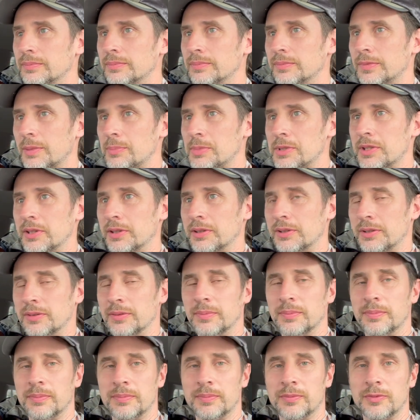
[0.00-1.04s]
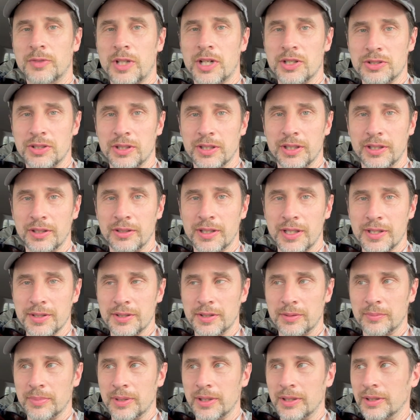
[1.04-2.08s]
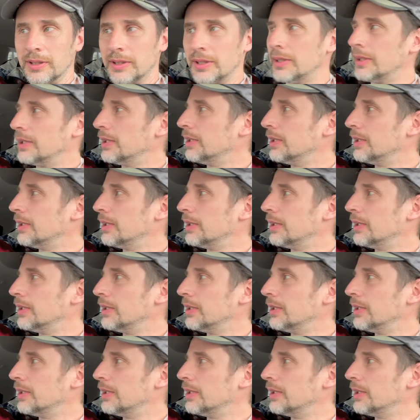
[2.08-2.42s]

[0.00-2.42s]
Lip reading: I'm still in Washington Crossing Park.